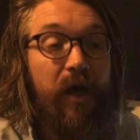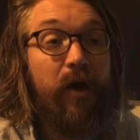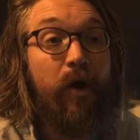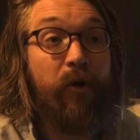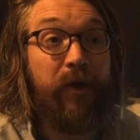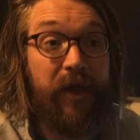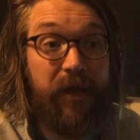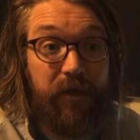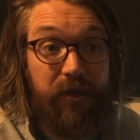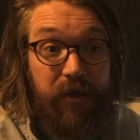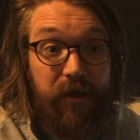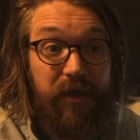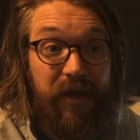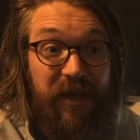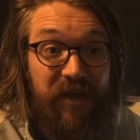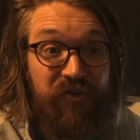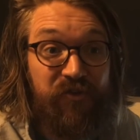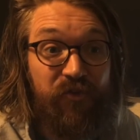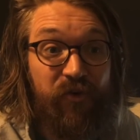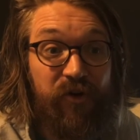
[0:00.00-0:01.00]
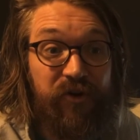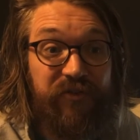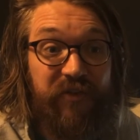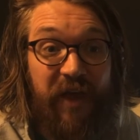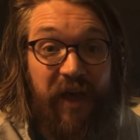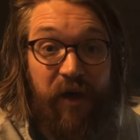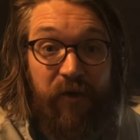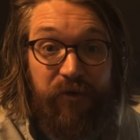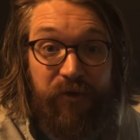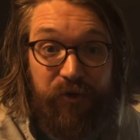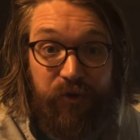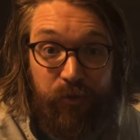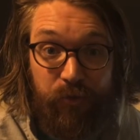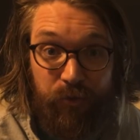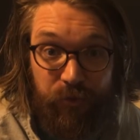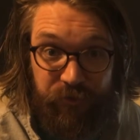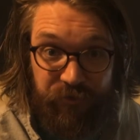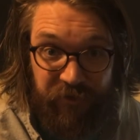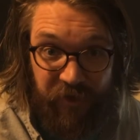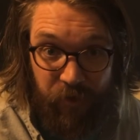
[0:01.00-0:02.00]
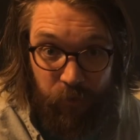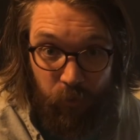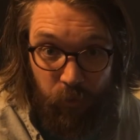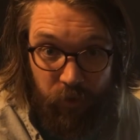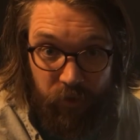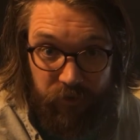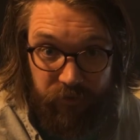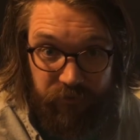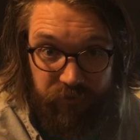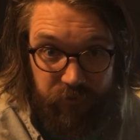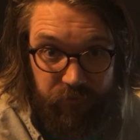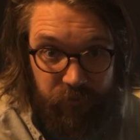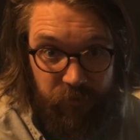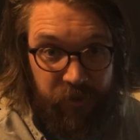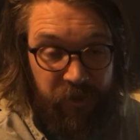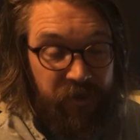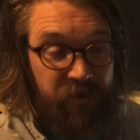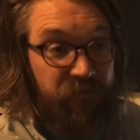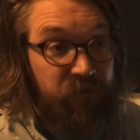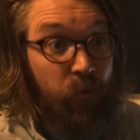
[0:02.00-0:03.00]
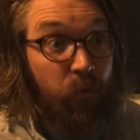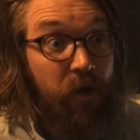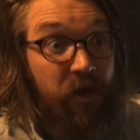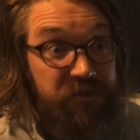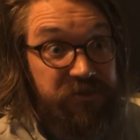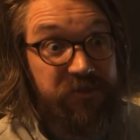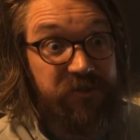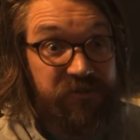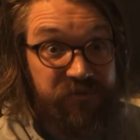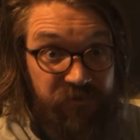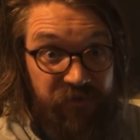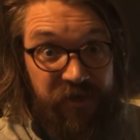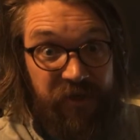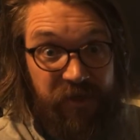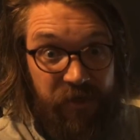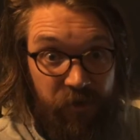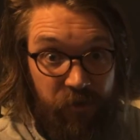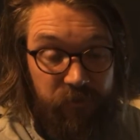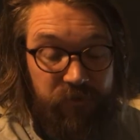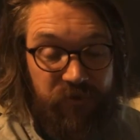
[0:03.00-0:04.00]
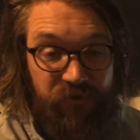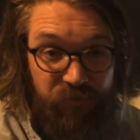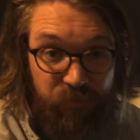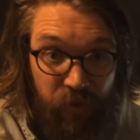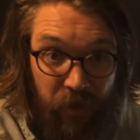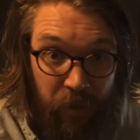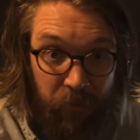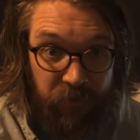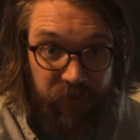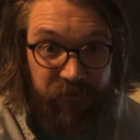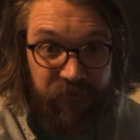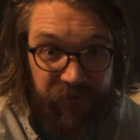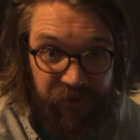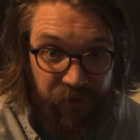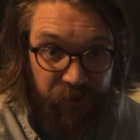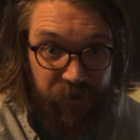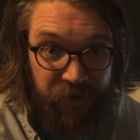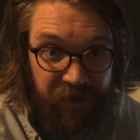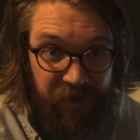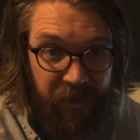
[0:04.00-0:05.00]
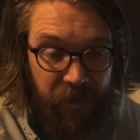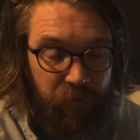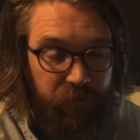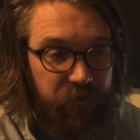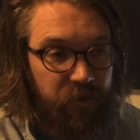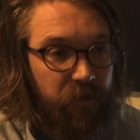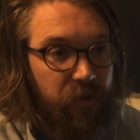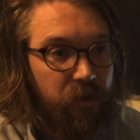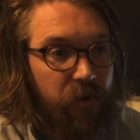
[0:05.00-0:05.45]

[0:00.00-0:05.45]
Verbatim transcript: okay, as far as how the Google site works, okay, if you're watching this video, you've probably figured it out.